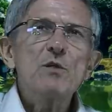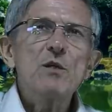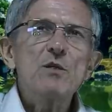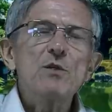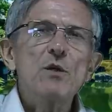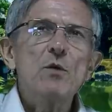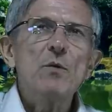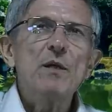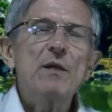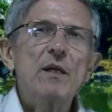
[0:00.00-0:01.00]
is
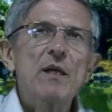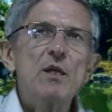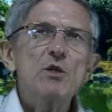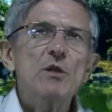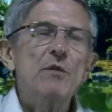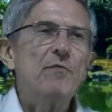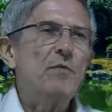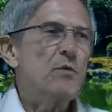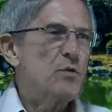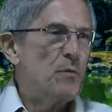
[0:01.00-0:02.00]
no indication of
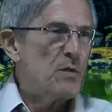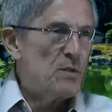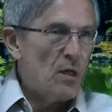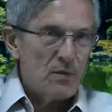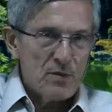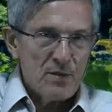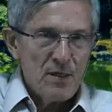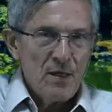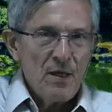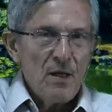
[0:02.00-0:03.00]
future results.
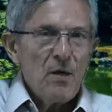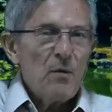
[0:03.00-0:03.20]
Yeah.